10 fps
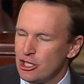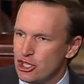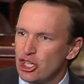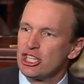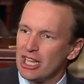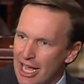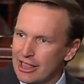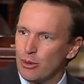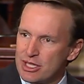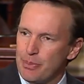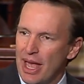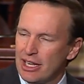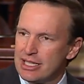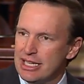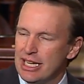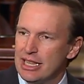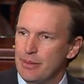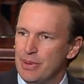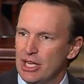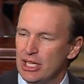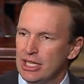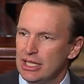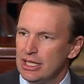just like there was a penalty in the bill